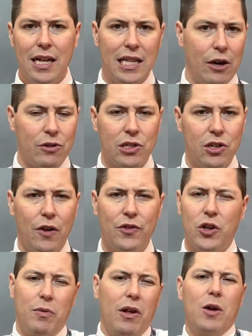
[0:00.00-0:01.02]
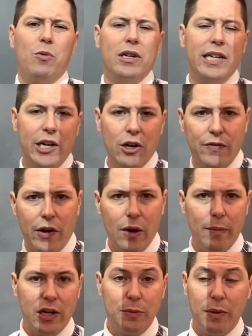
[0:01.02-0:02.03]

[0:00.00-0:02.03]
louder, softer, you probably wouldn't hear very much.